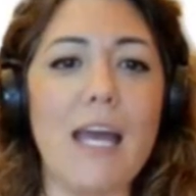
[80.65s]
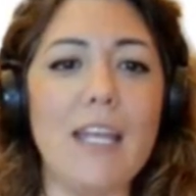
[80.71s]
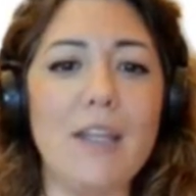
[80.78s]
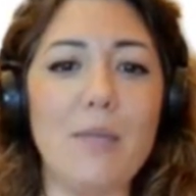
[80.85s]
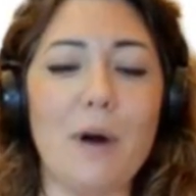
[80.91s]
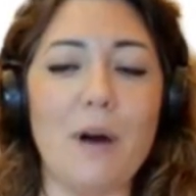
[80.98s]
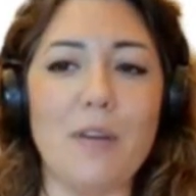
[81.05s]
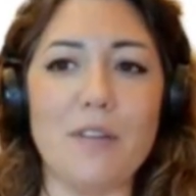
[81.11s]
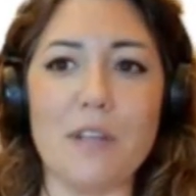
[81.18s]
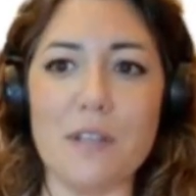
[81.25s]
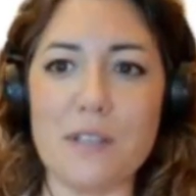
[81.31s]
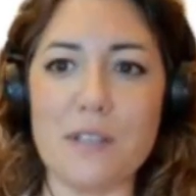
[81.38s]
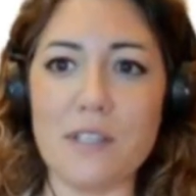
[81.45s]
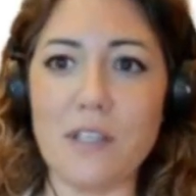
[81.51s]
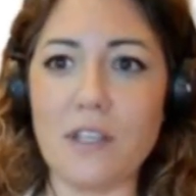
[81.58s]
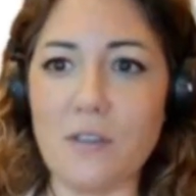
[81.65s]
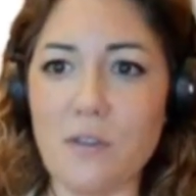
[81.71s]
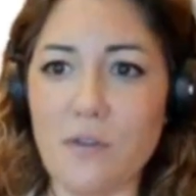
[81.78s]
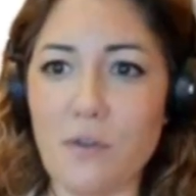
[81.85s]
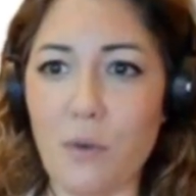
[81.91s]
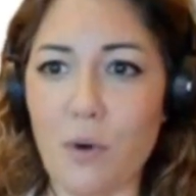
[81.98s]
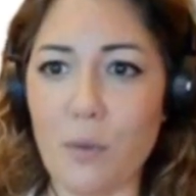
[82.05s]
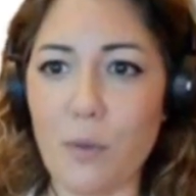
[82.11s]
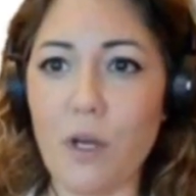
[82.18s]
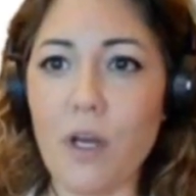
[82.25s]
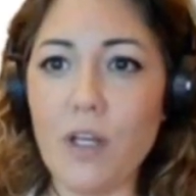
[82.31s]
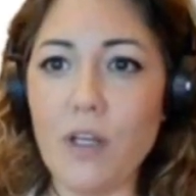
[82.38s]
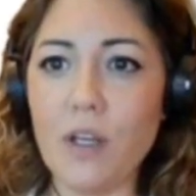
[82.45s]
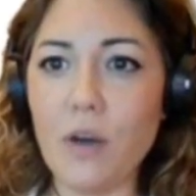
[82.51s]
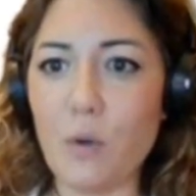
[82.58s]
and the partners that form
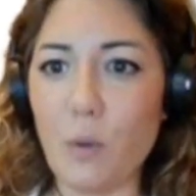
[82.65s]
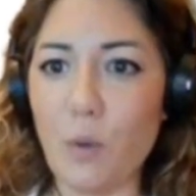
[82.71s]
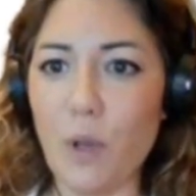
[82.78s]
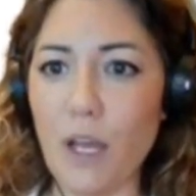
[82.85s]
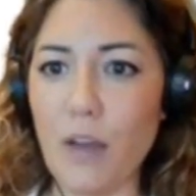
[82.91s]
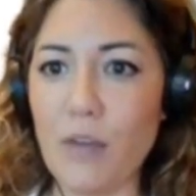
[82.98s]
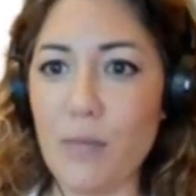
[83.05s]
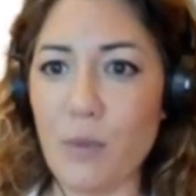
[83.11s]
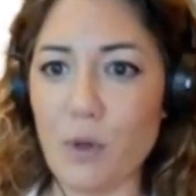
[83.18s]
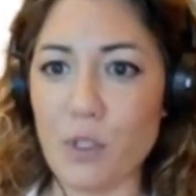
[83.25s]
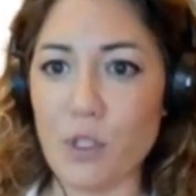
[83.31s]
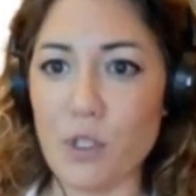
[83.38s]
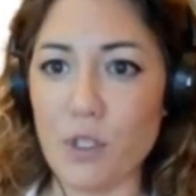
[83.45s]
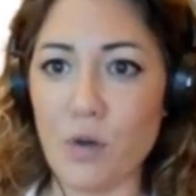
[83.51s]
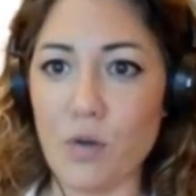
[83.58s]
the CoolLIFE project